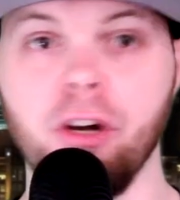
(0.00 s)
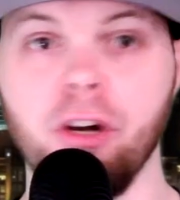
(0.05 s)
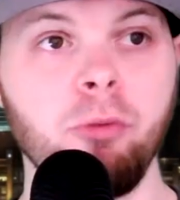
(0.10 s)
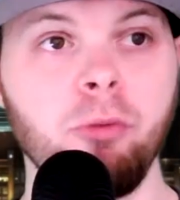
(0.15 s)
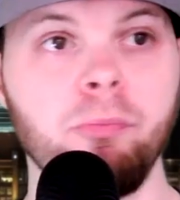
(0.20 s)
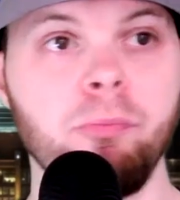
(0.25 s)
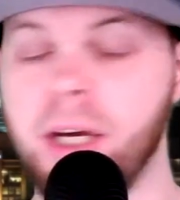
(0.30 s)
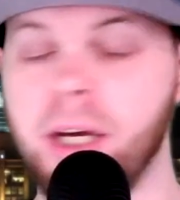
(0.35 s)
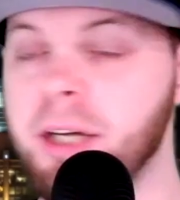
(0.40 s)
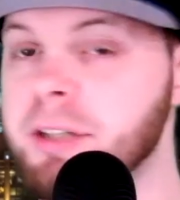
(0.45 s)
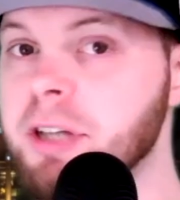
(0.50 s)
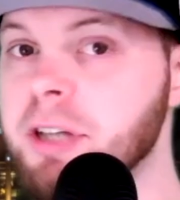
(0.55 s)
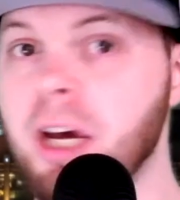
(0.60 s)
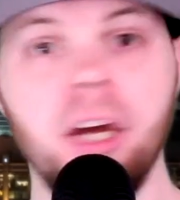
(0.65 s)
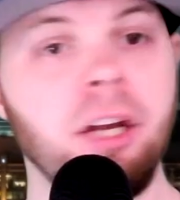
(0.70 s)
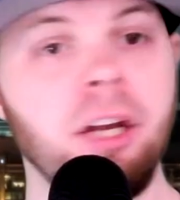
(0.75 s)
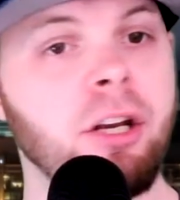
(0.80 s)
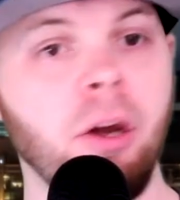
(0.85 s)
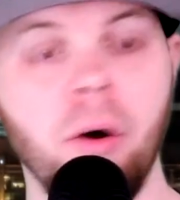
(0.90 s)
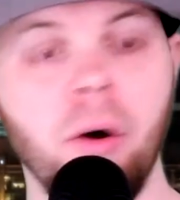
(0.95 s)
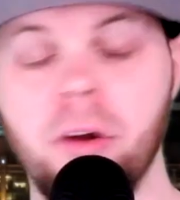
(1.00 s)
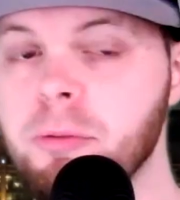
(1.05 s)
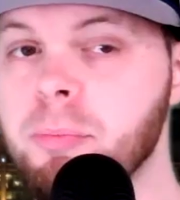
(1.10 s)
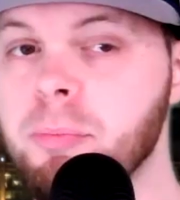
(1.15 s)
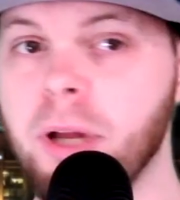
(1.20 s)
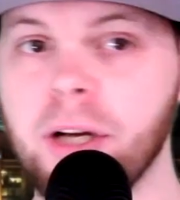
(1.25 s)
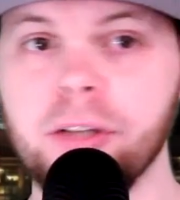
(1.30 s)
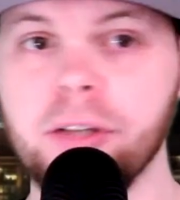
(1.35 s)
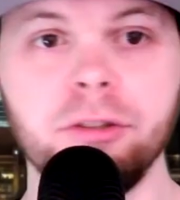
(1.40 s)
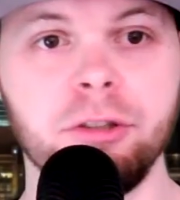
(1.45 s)
No picks, no other
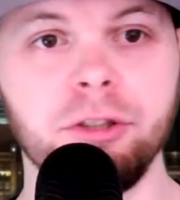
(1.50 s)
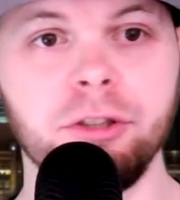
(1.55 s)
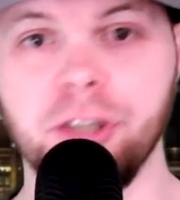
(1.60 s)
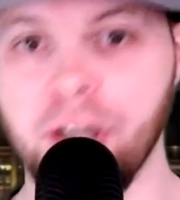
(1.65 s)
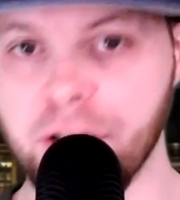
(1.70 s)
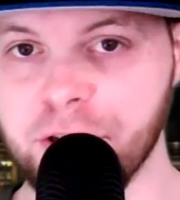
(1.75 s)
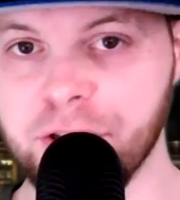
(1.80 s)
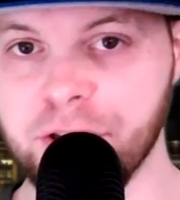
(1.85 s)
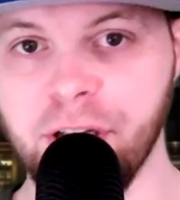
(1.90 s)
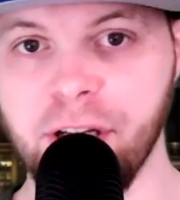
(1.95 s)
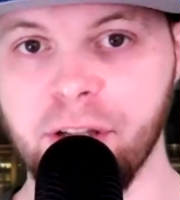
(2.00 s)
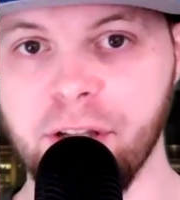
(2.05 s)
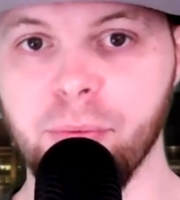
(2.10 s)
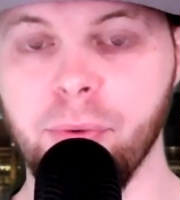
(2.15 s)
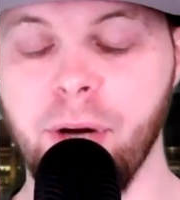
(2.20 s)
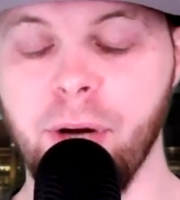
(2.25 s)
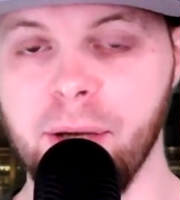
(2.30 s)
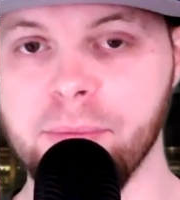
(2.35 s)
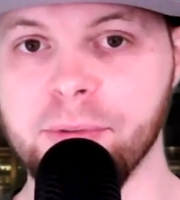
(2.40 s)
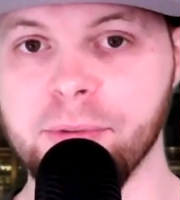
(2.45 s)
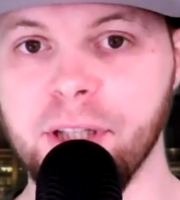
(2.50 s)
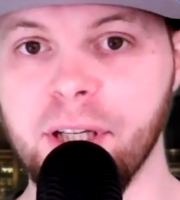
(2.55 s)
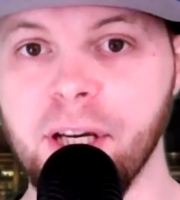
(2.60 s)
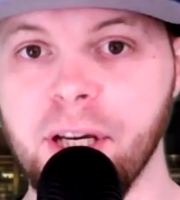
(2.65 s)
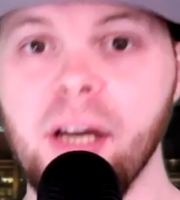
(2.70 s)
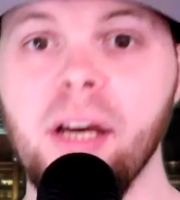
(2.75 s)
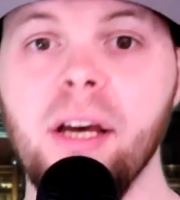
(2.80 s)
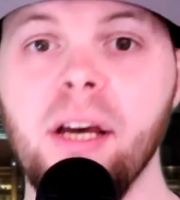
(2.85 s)
players, just Jalen Ramsey.